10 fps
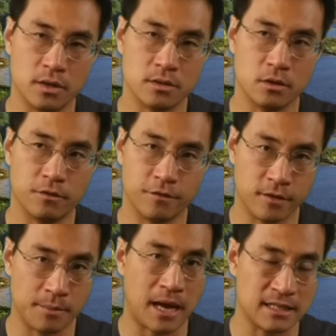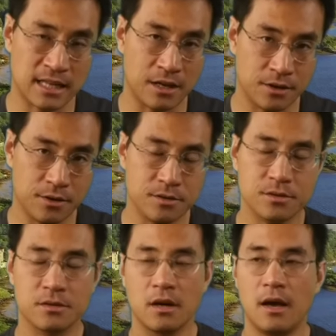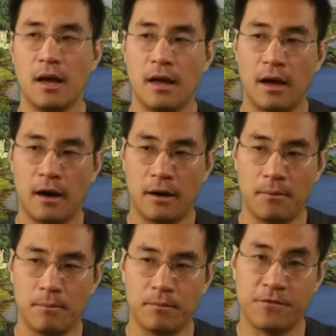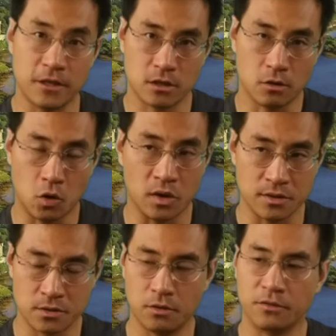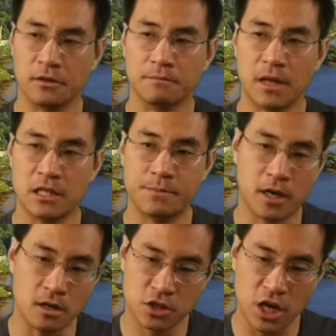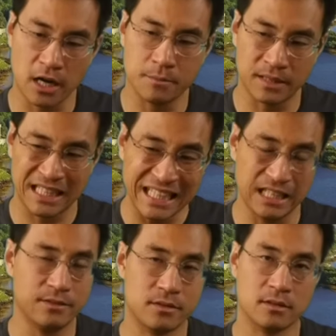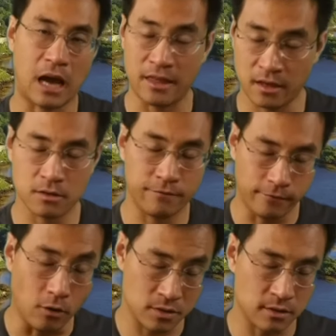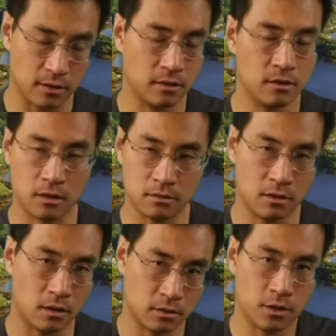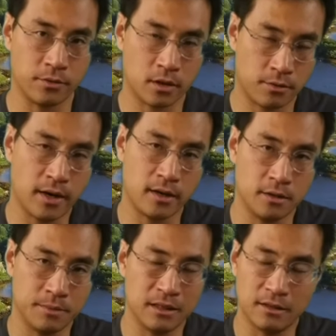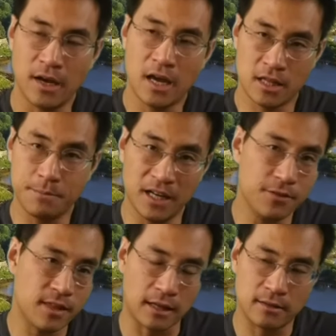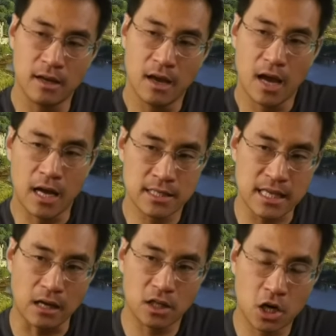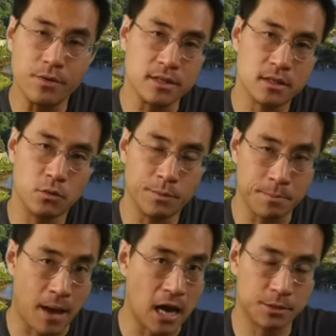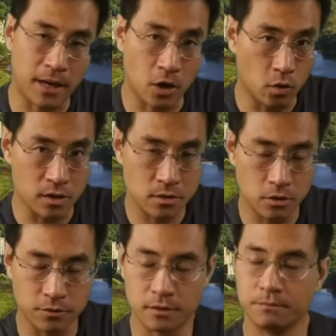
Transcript: and silver for the past 10 years, physical gold and silver. It's because China believes, I think falsely, not correctly believe, they believe that a sound currency will be backed by gold and silver,